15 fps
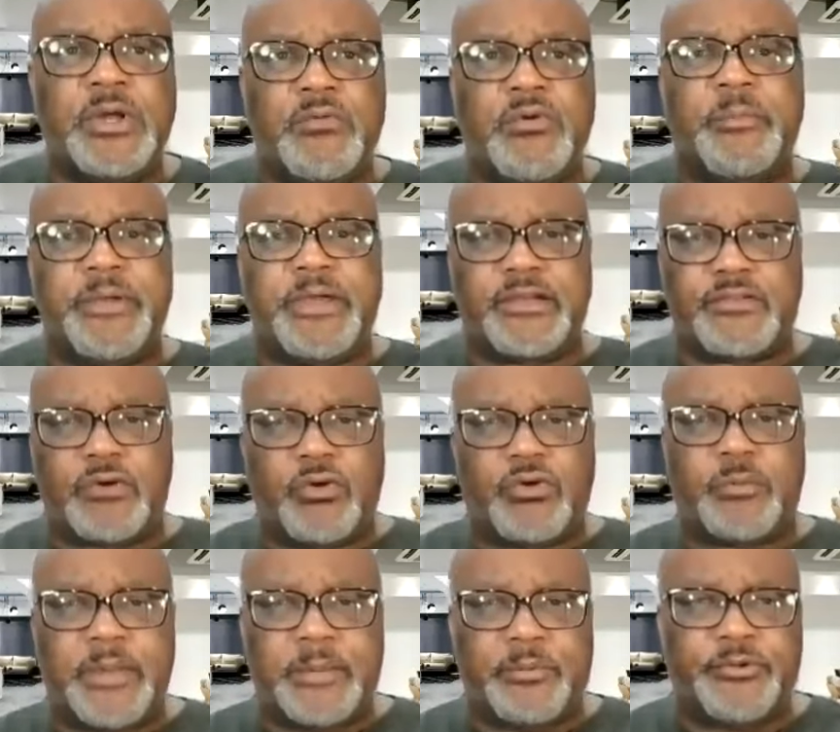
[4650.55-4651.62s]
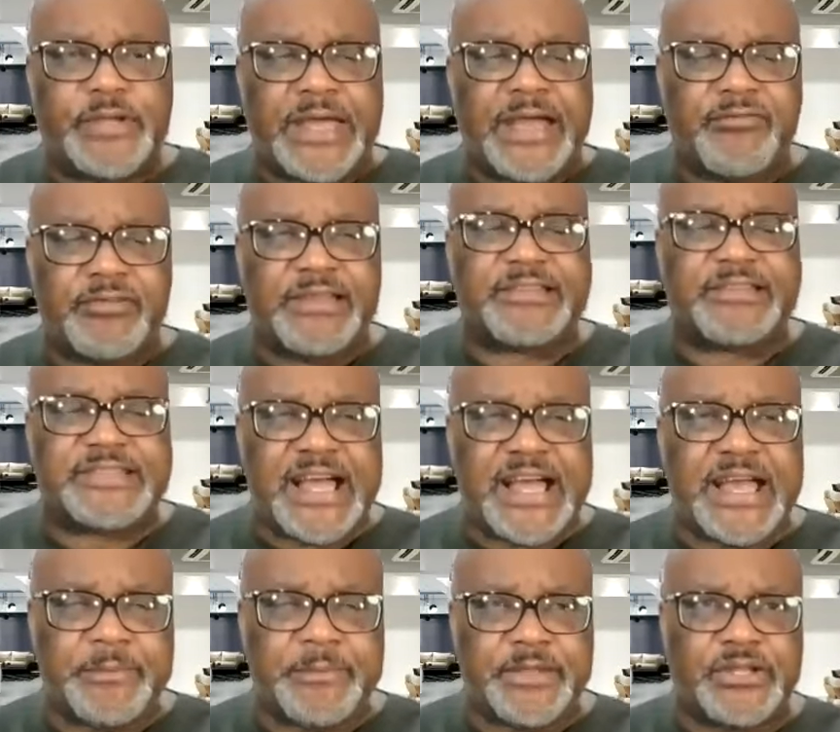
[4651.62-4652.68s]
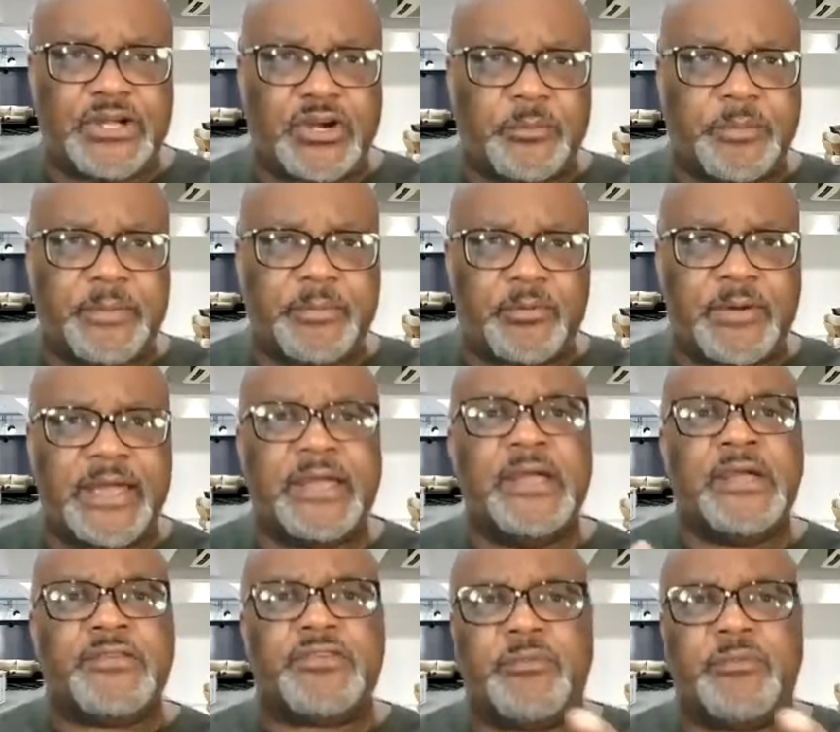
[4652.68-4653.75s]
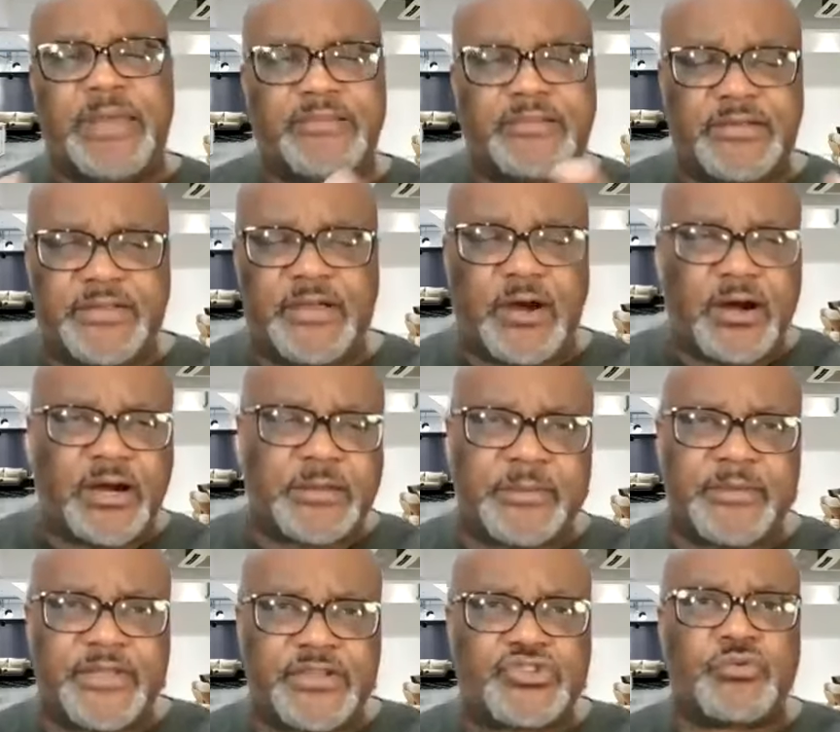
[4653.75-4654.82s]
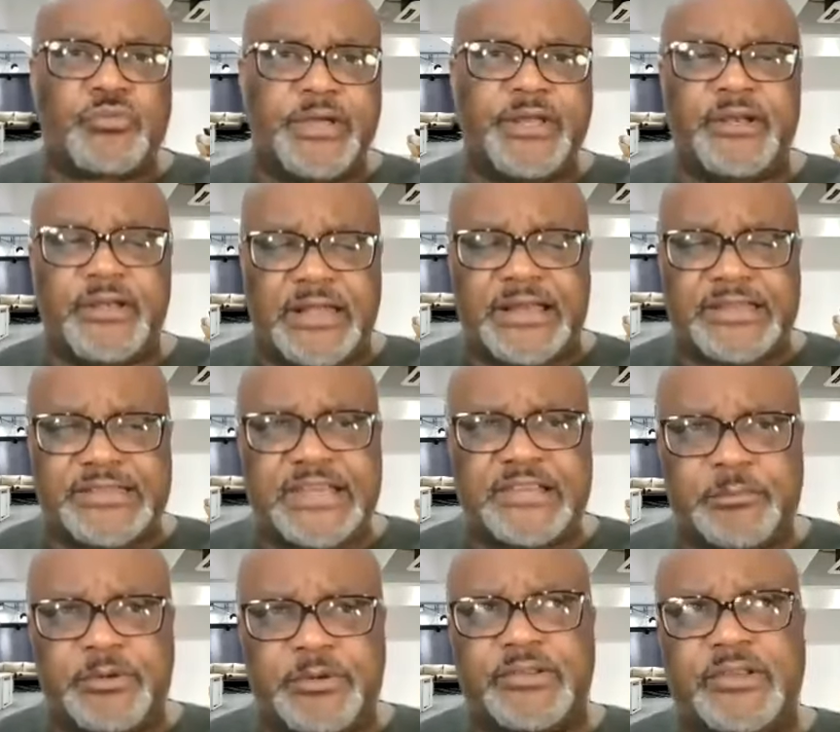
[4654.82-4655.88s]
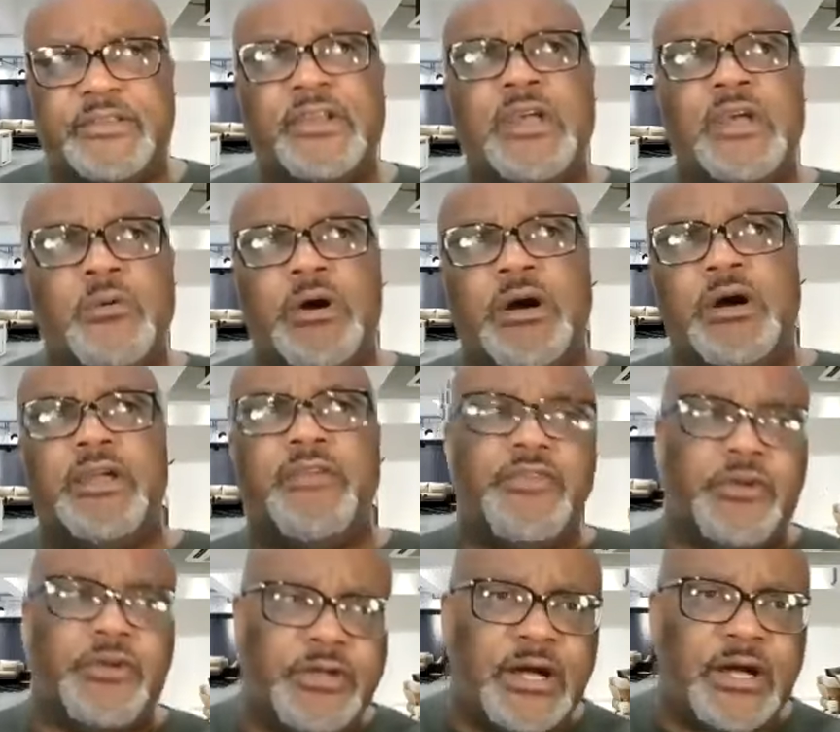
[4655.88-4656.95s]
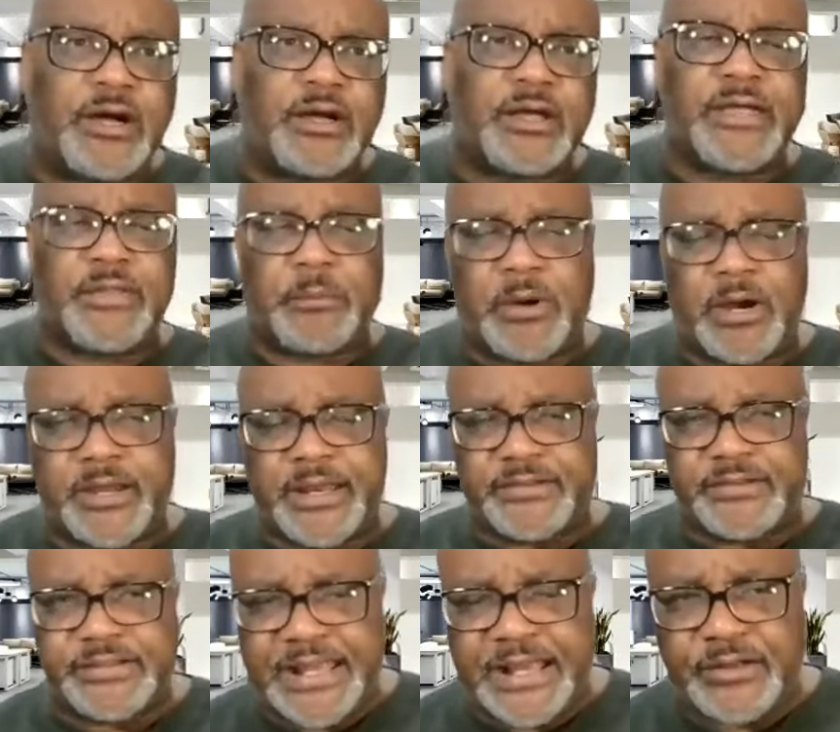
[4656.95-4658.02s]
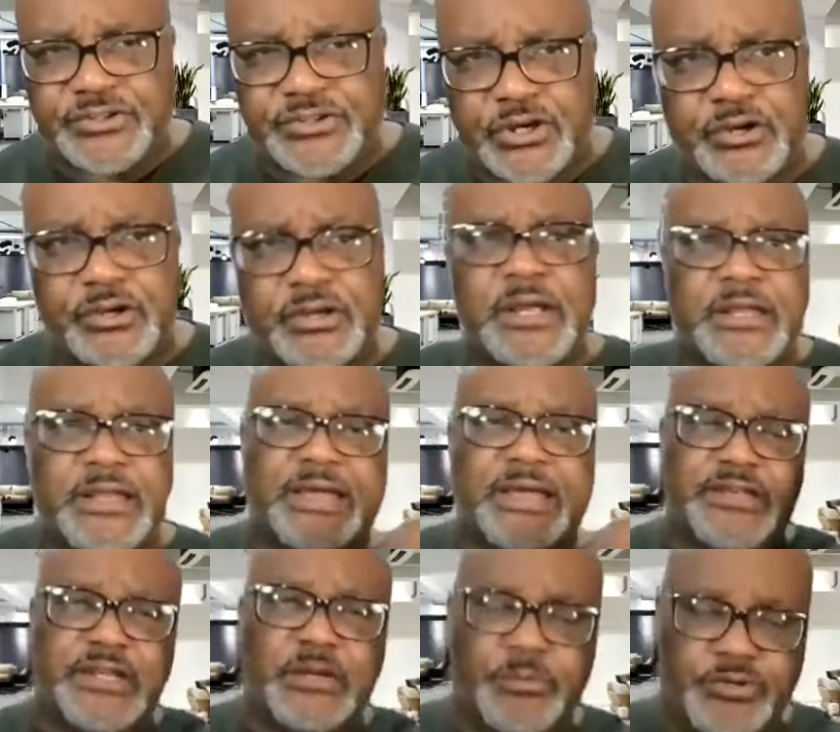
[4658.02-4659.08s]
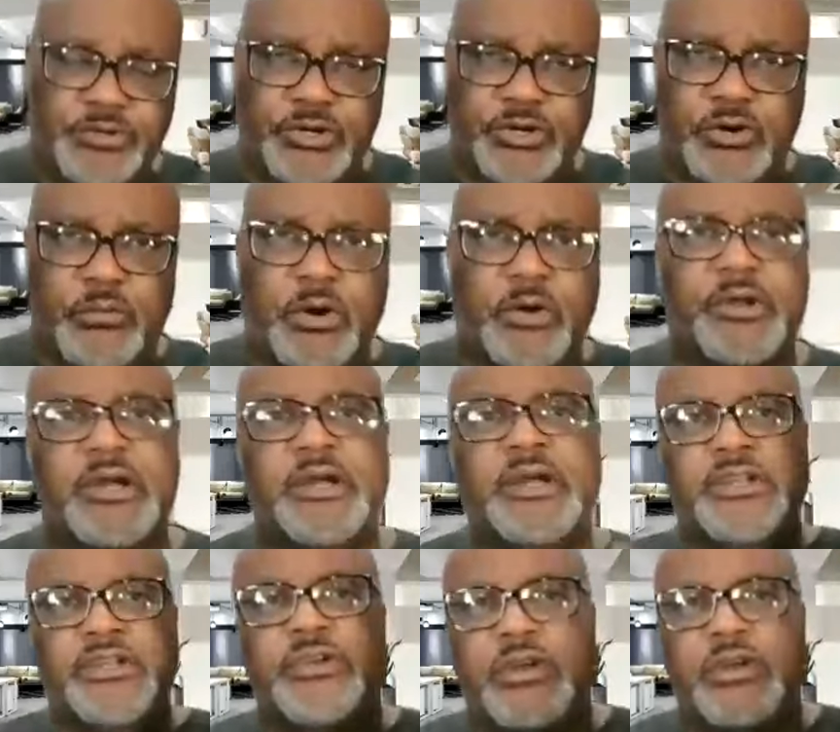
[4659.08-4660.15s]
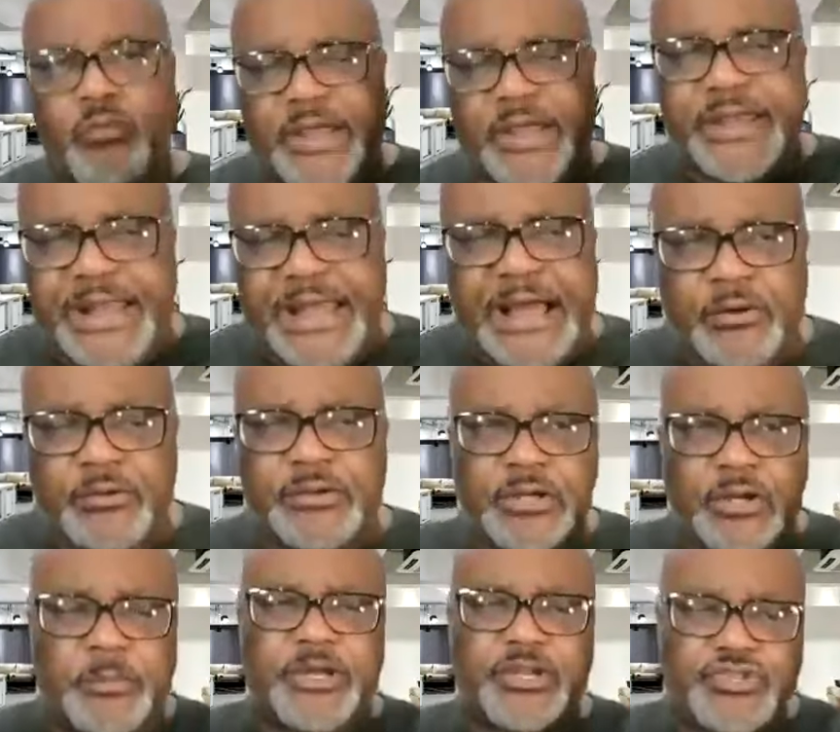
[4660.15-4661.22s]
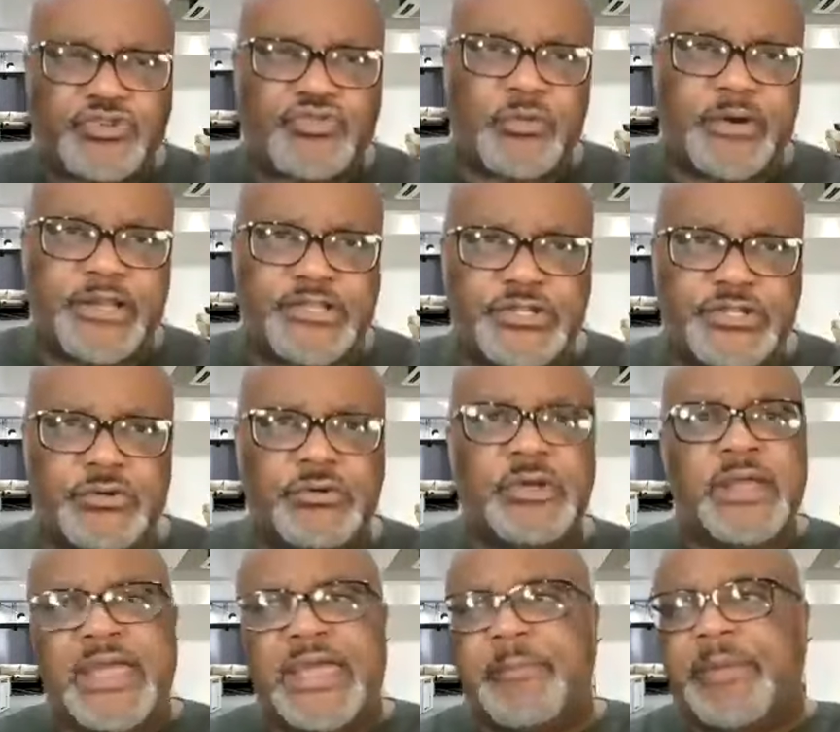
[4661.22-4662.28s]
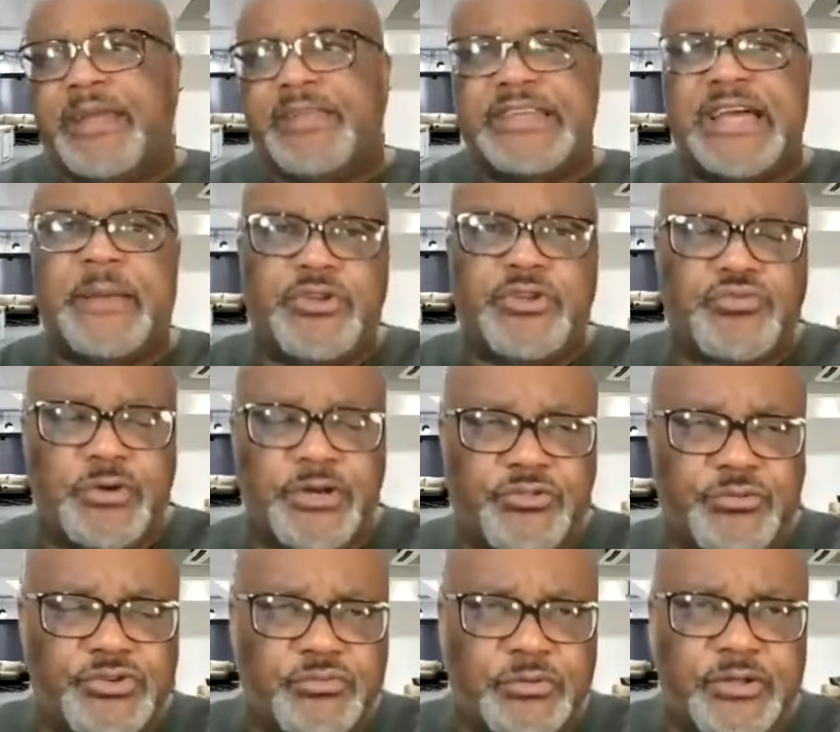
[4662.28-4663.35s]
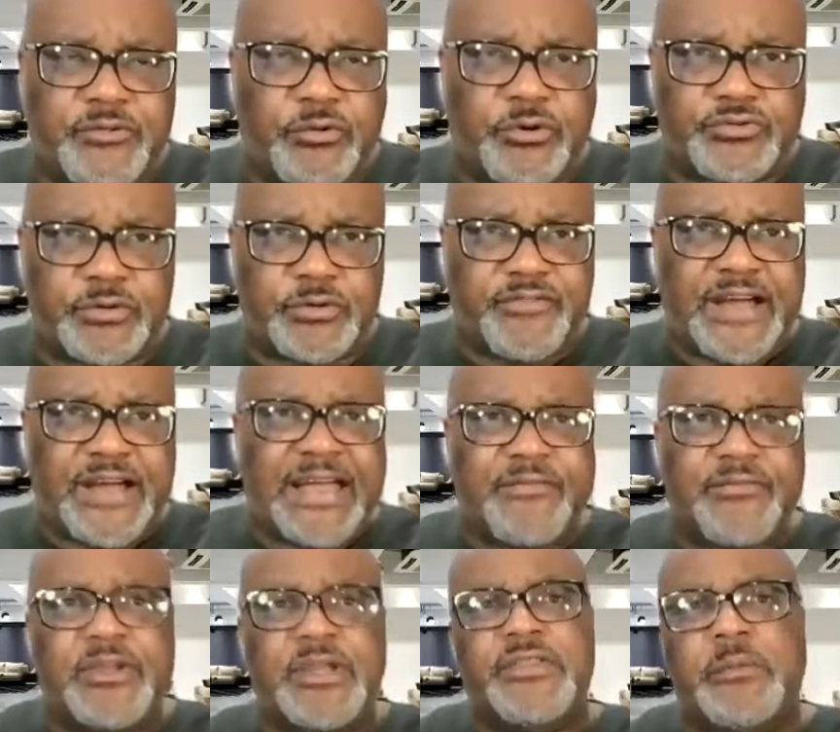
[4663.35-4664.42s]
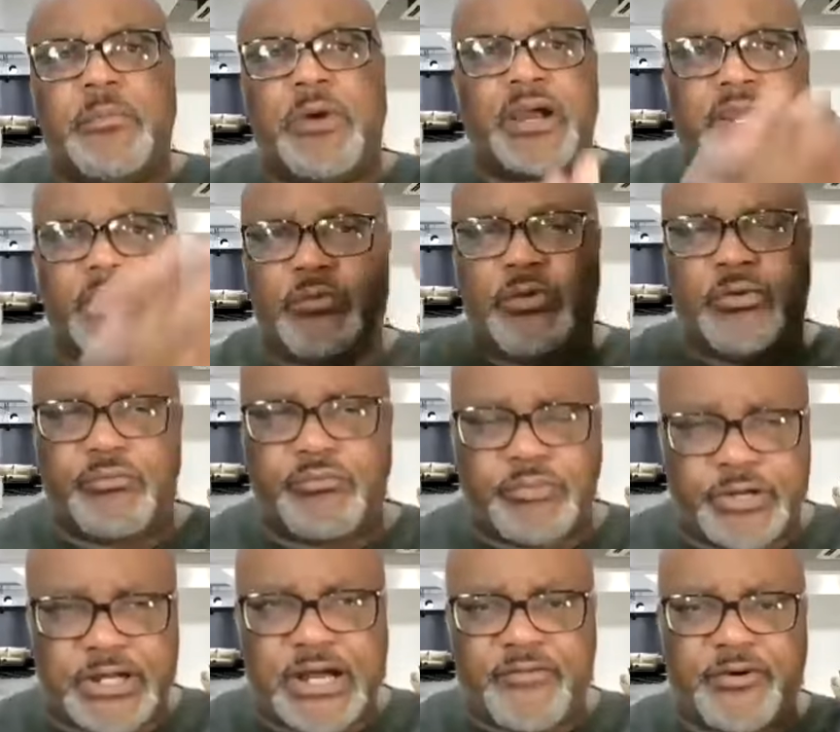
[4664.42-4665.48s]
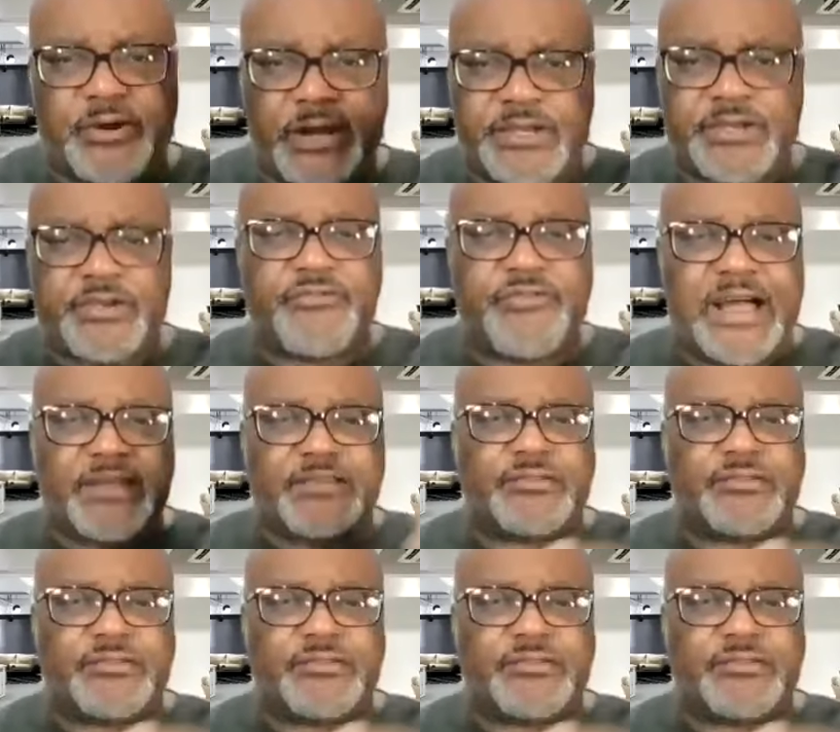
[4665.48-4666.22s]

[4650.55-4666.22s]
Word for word: Well, because older people have less time than younger people, right? So basically, the argument that you'll read in a lot of textbooks is, well, if you're young and the market has a downturn like it did during Corona, you can wait it out, you know, because you're 22 and by the time you're 23, 24, 25, the market will recover and you're fine.